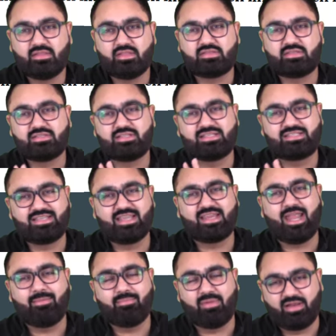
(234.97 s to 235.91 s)
This is the
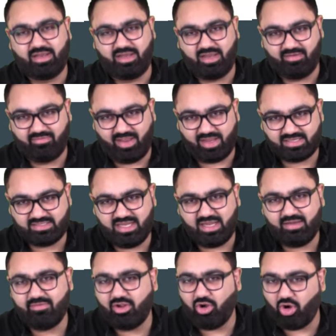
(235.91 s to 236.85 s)
second malaria
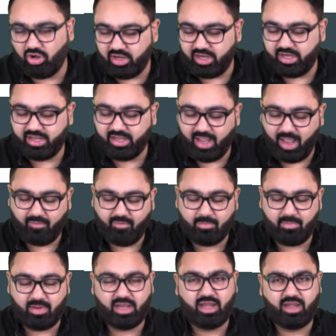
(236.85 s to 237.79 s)
vaccine. We already have
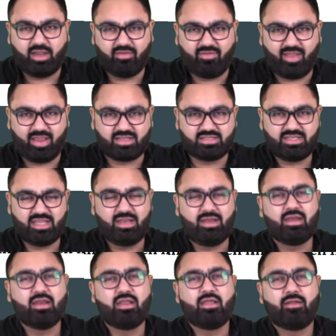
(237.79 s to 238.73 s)
a malaria
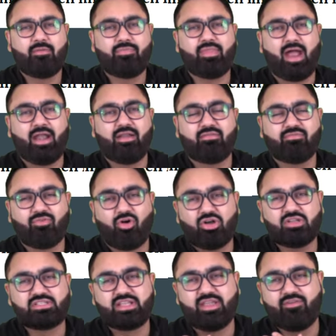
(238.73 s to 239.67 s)
vaccine that
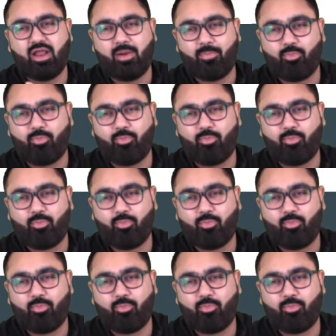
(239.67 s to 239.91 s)
was given